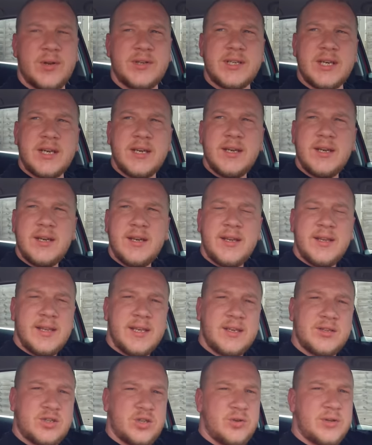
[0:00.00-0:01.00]
was it? I think
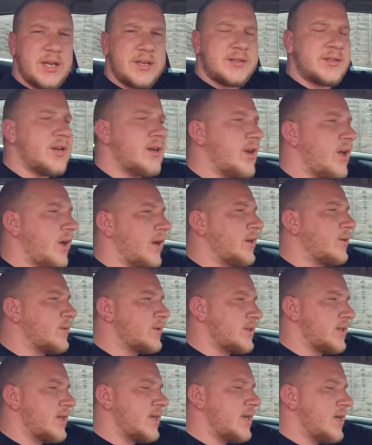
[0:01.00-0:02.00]
it was 2009,
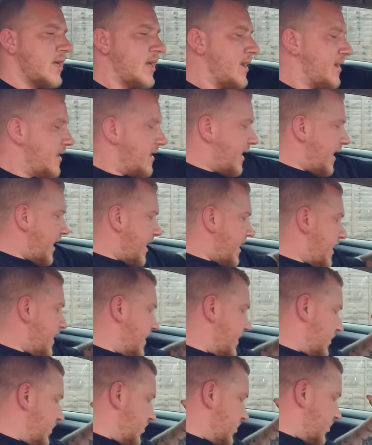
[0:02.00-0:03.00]
wasn't it?
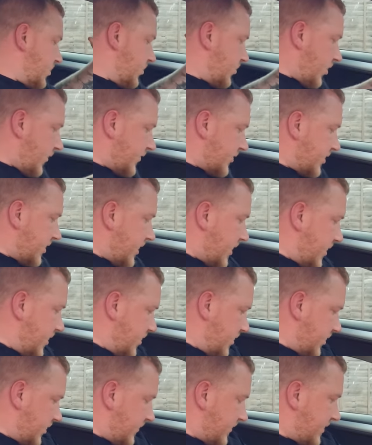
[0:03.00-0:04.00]
And obviously,
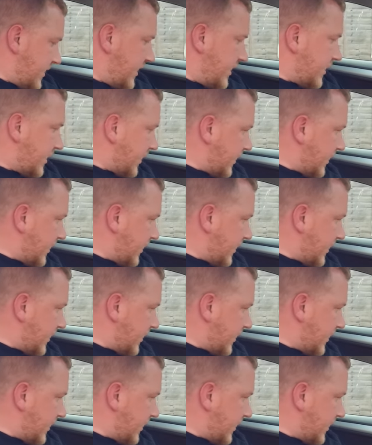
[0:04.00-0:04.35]
you've seen the